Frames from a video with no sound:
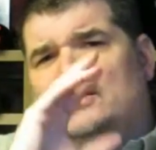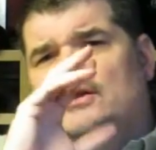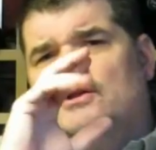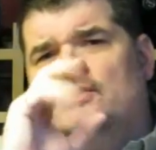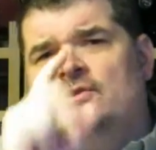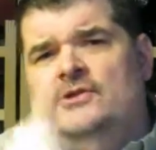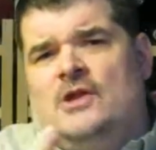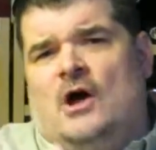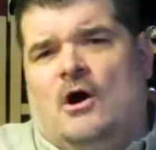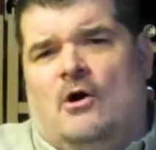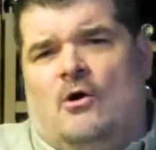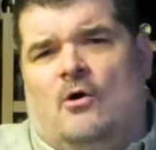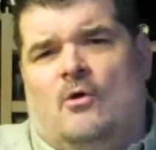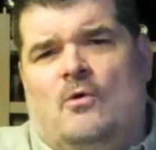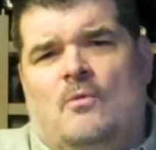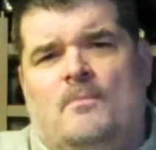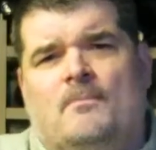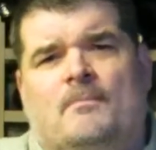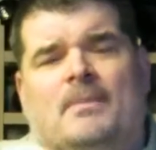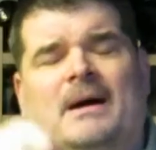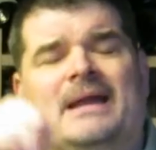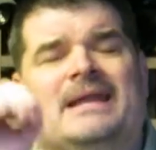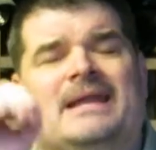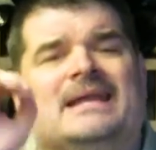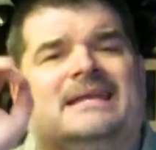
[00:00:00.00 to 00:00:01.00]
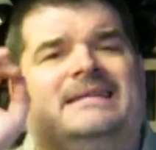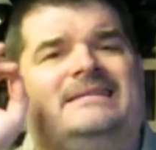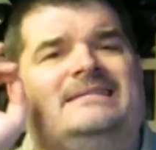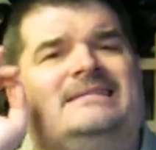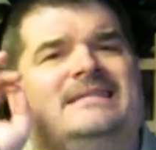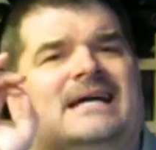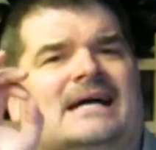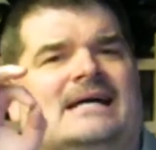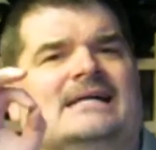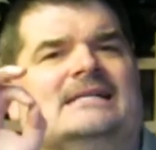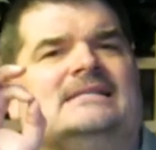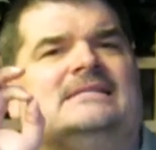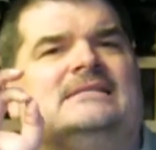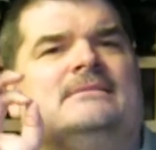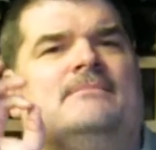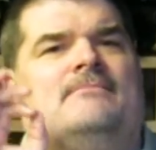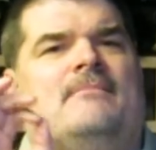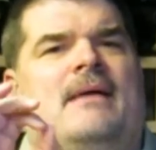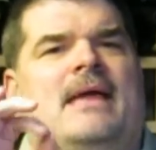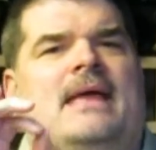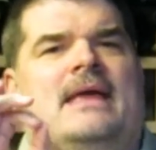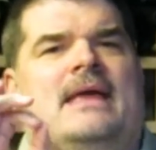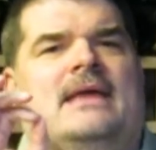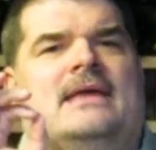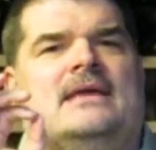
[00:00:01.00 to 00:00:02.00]
No, but it does
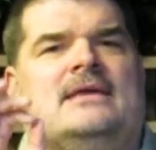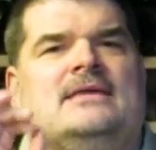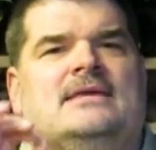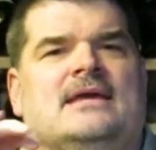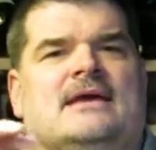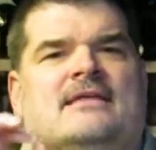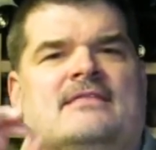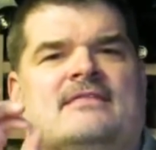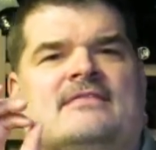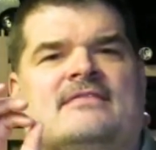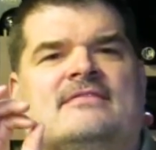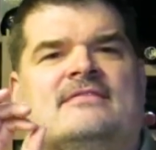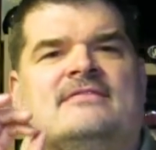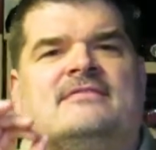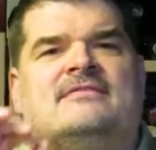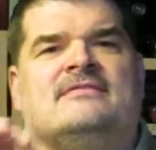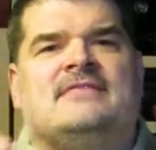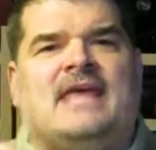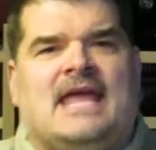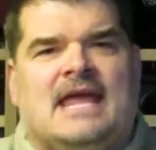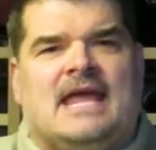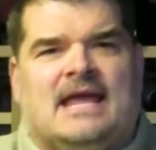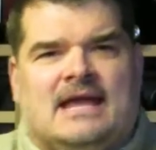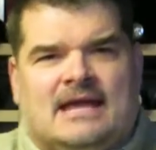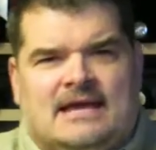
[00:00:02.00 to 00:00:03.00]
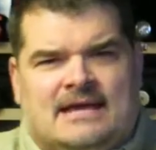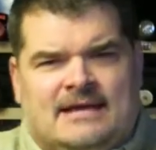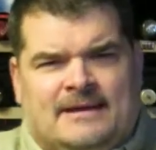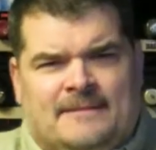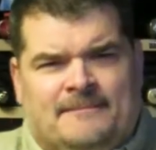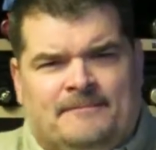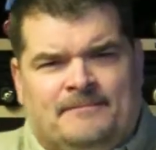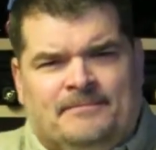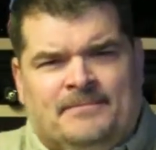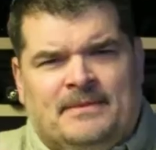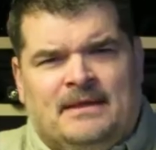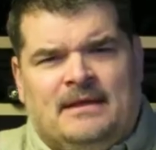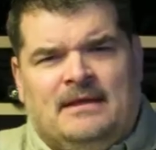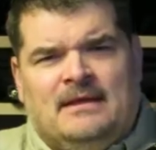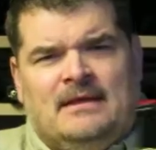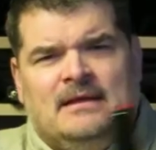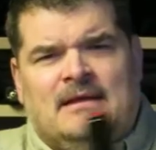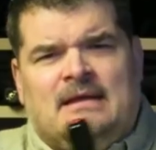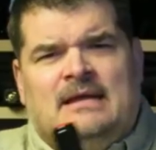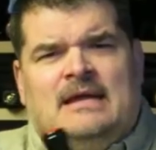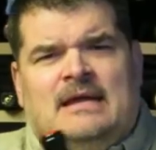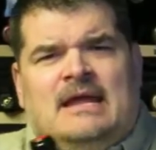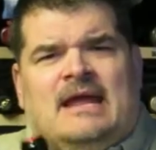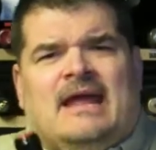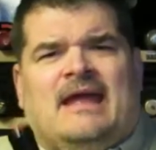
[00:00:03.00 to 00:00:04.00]
make you think.
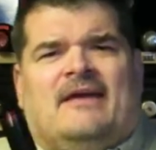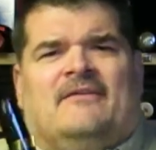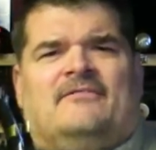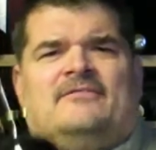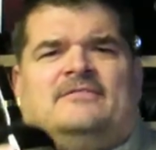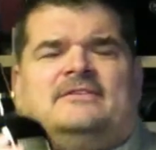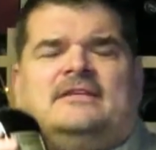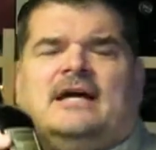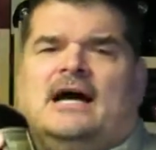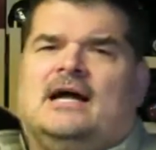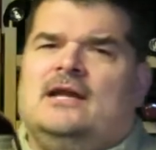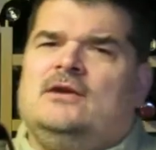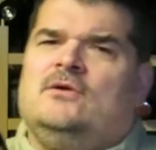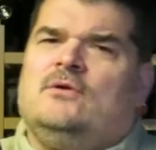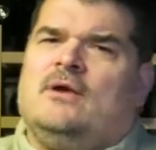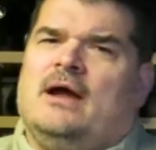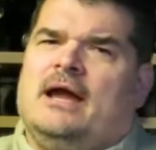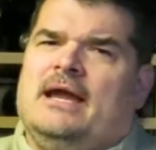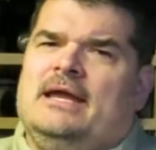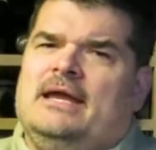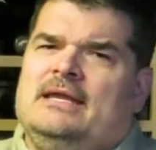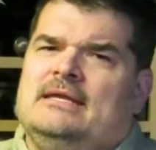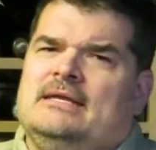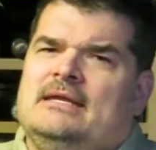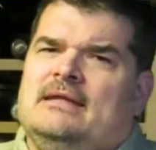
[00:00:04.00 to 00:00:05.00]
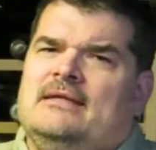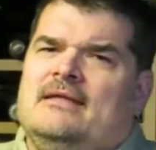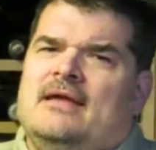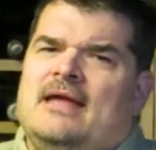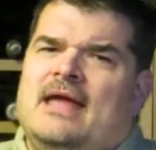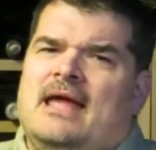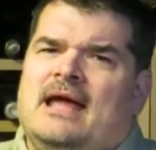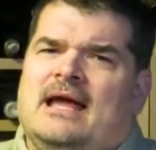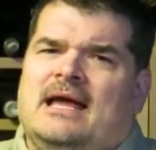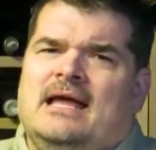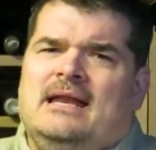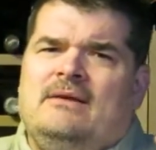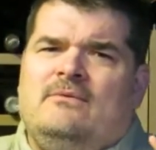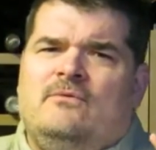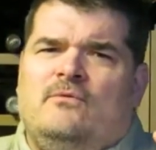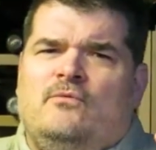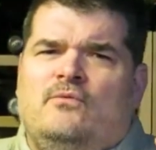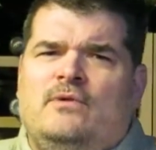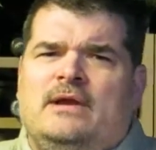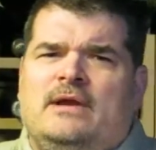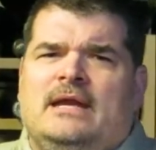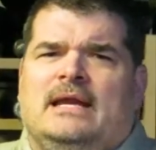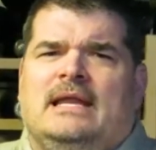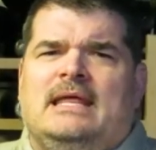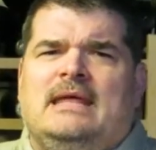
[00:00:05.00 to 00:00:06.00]
If done right, it can
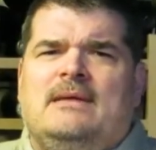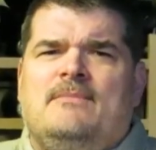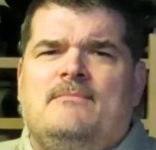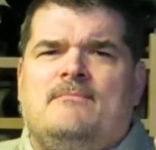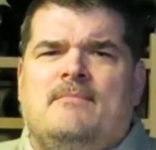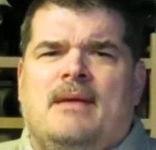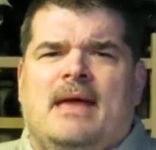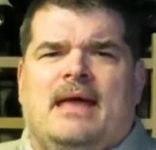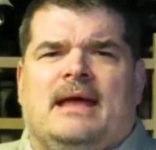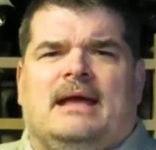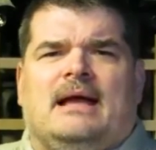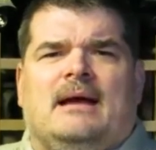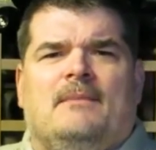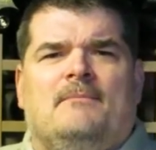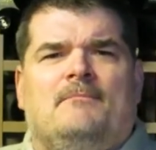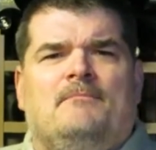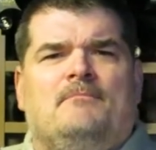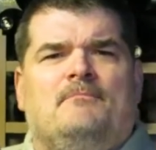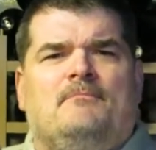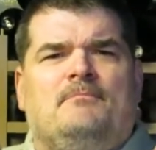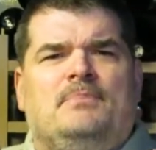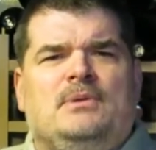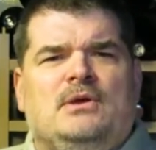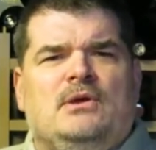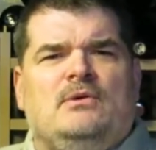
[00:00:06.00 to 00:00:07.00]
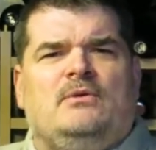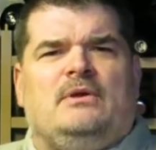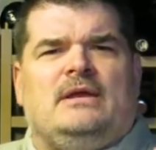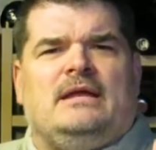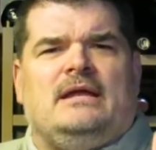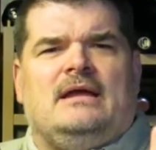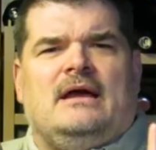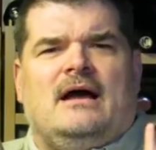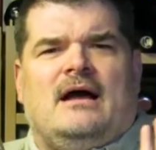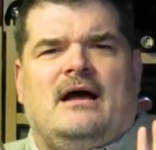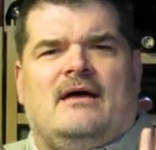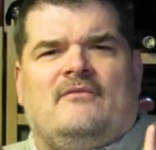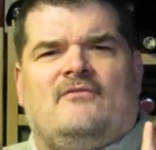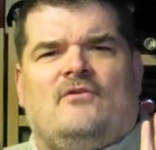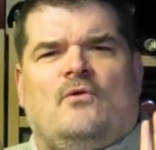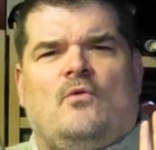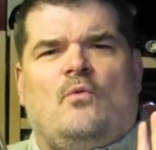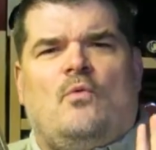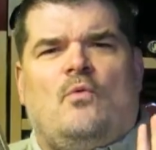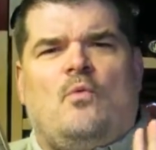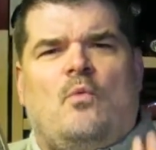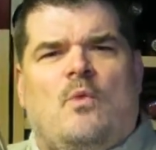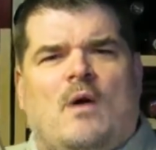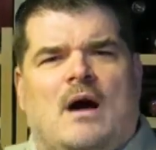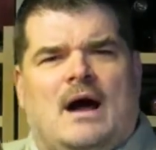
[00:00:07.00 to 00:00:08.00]
really make a beauty of a
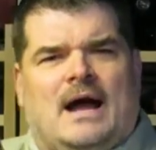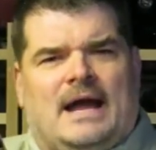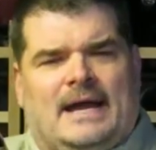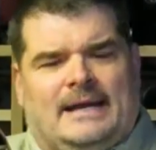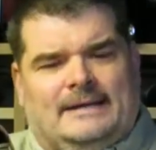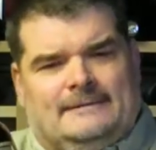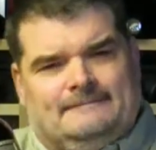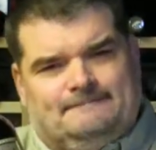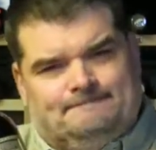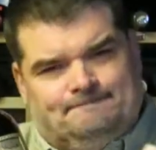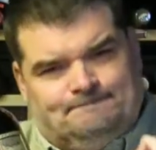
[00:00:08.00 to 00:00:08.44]
wine.